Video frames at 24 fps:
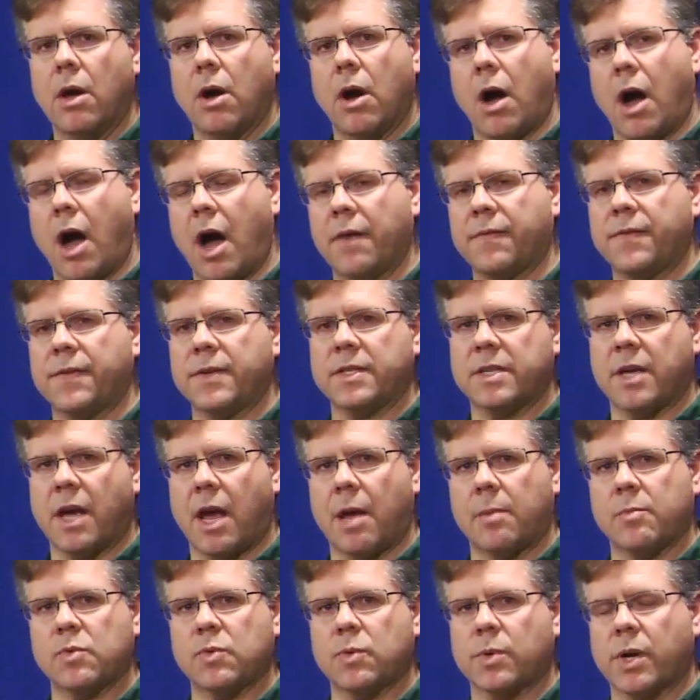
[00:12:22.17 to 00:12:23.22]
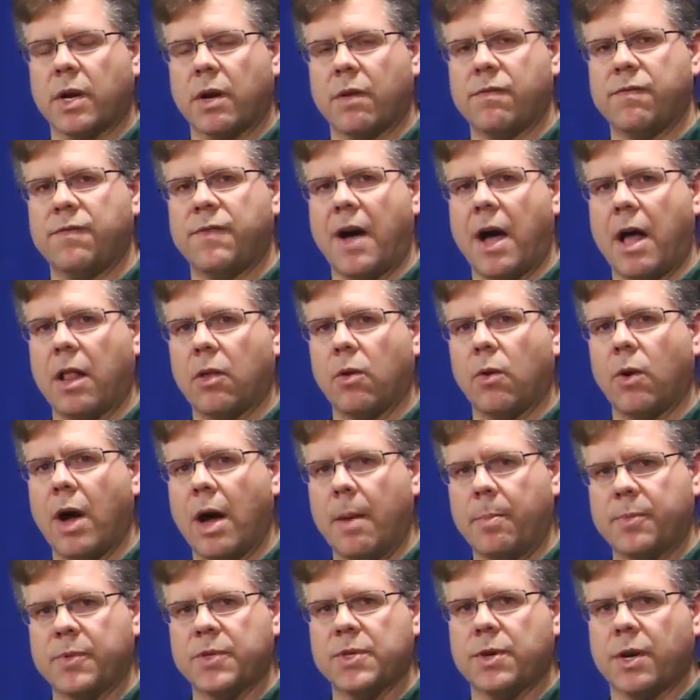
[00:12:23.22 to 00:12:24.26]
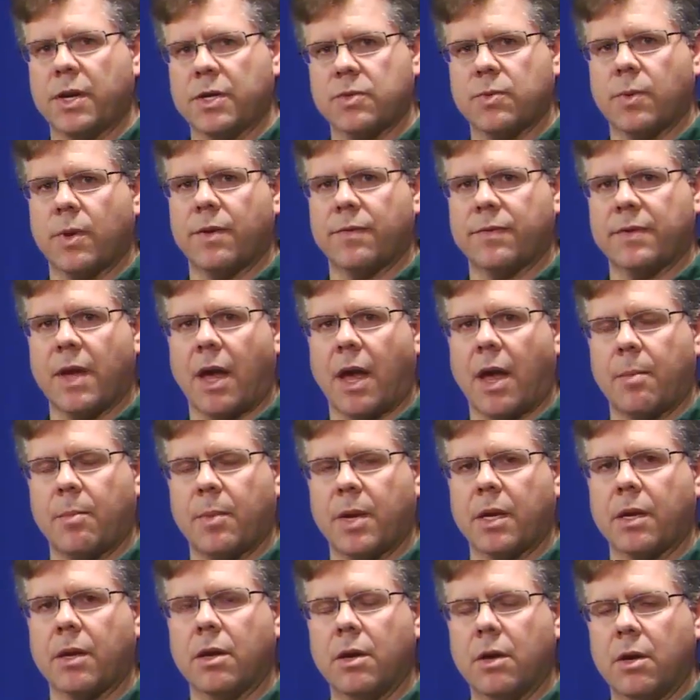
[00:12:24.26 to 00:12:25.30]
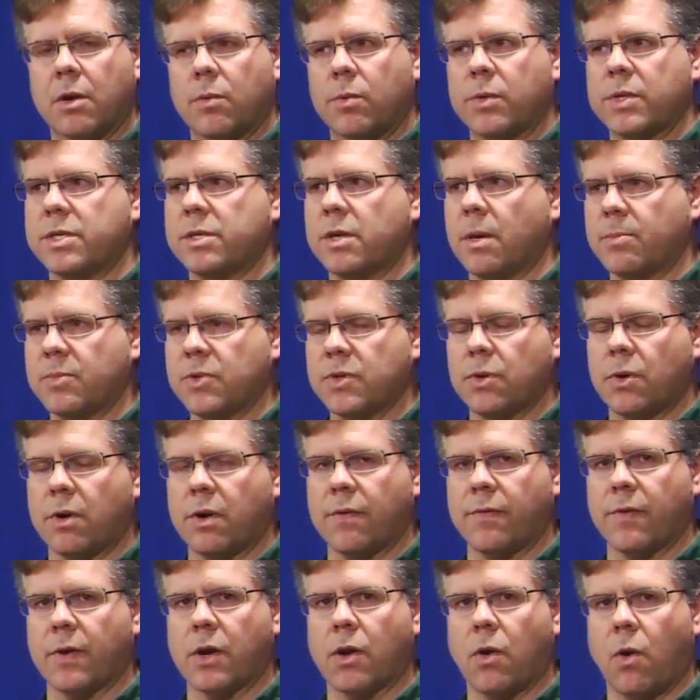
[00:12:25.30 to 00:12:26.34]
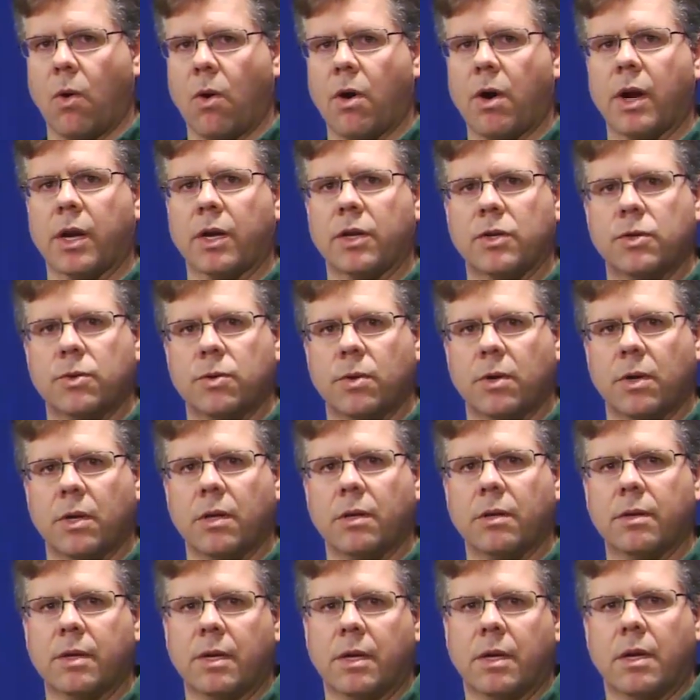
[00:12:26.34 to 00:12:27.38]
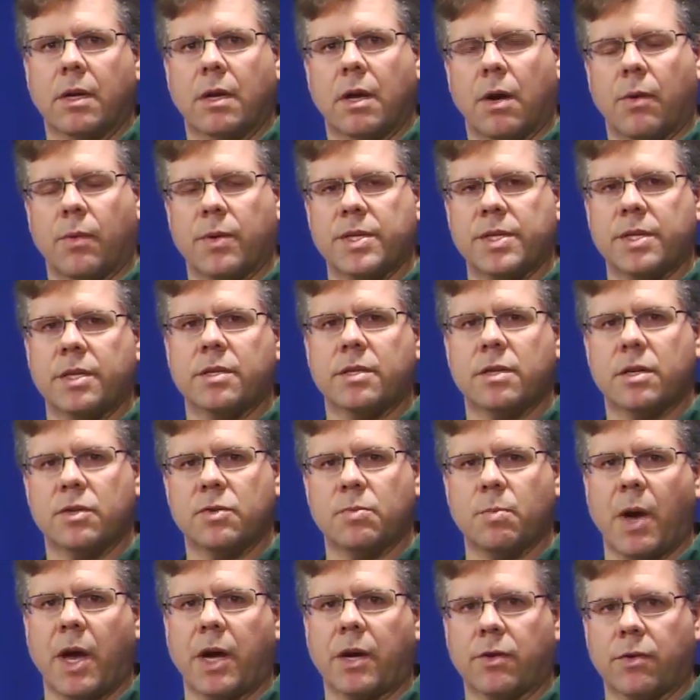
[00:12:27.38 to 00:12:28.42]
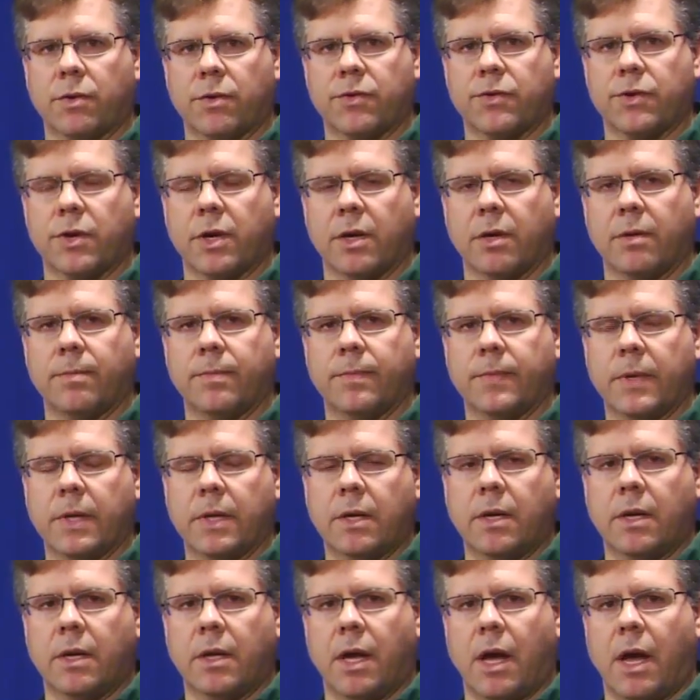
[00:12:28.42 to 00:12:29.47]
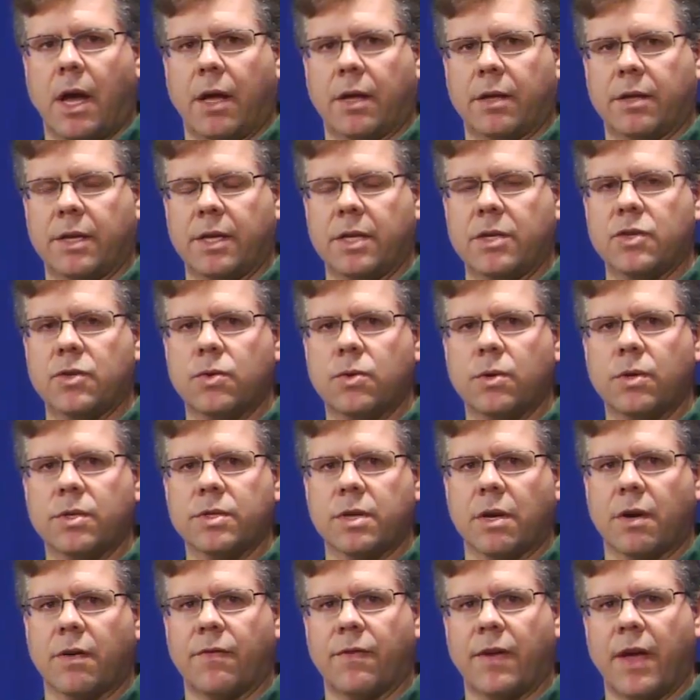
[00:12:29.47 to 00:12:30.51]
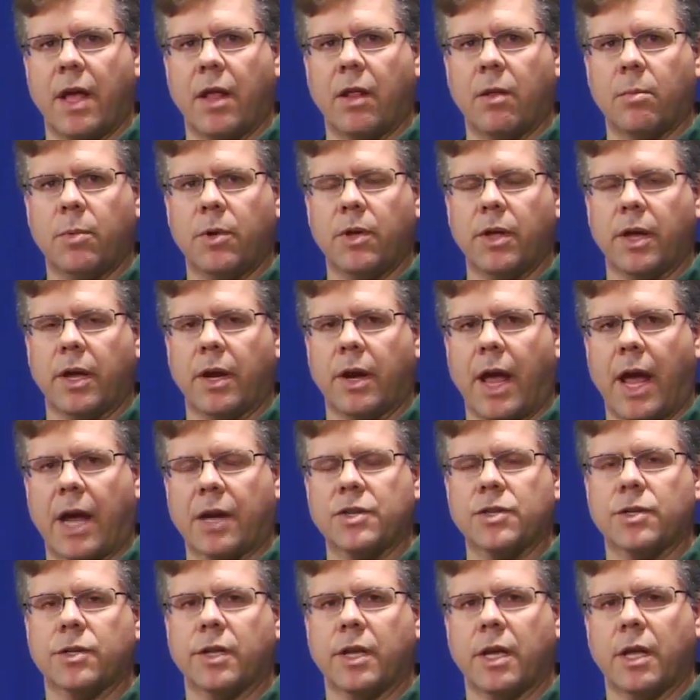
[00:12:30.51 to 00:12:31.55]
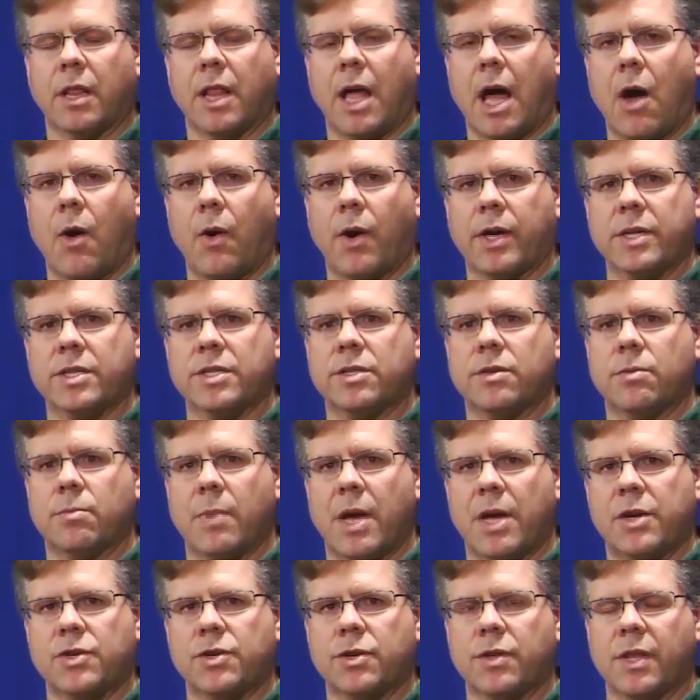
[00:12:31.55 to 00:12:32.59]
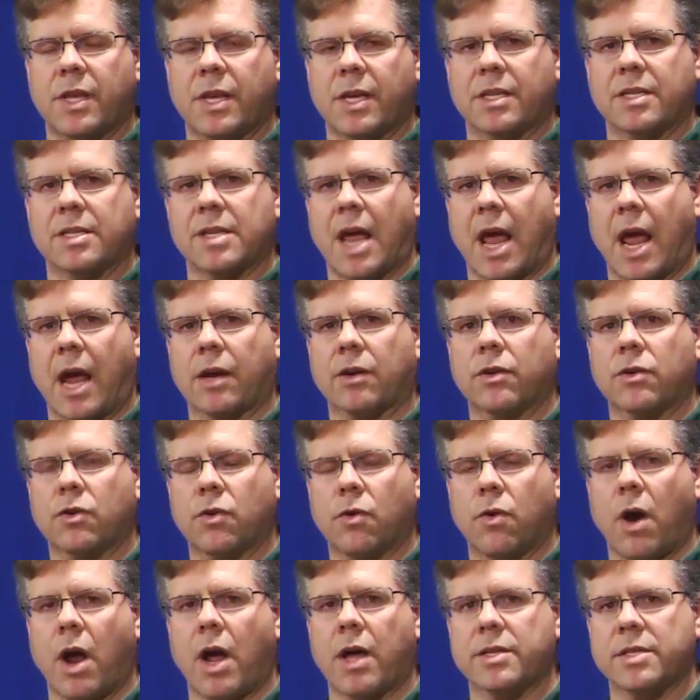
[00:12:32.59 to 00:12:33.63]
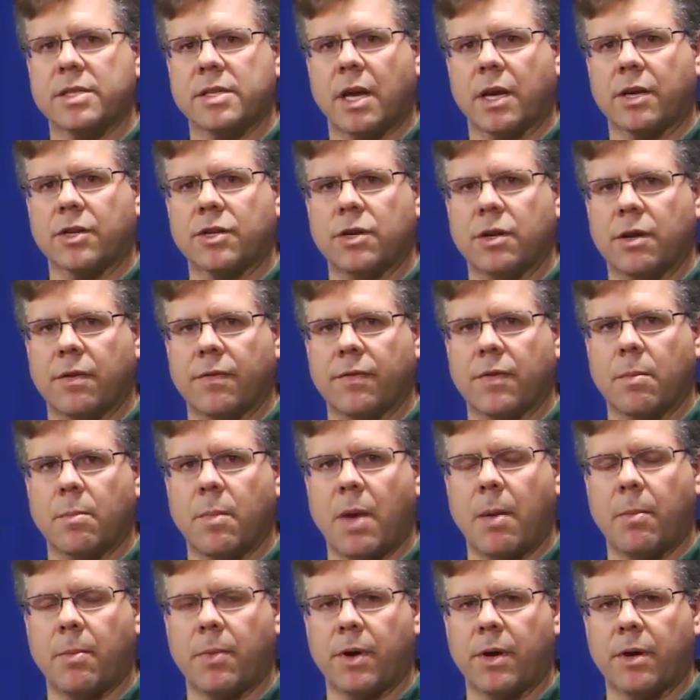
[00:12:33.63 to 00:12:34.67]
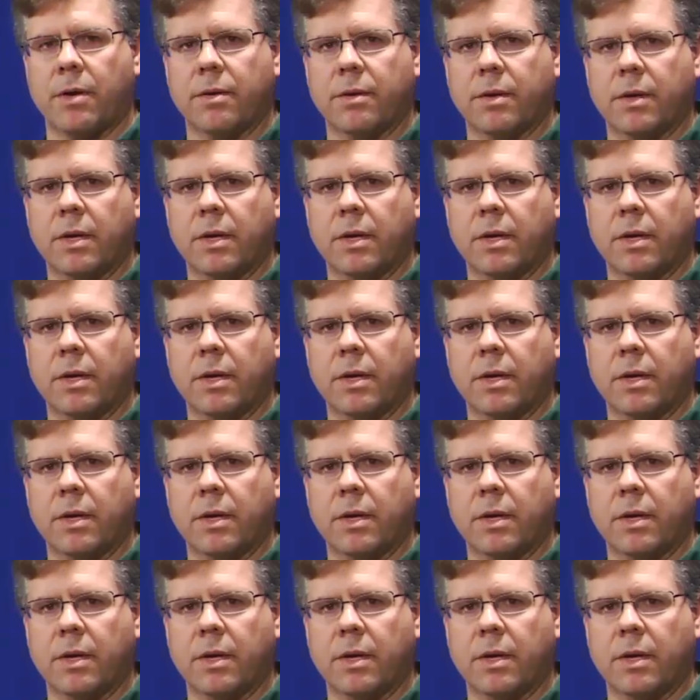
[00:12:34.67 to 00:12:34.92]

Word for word: Oftentimes, we're going to follow up stress wave timing with some sort of a coring tool, a resistance micro drill, uh, these tools are available and actually allow us to measure the exact cross-section of the member.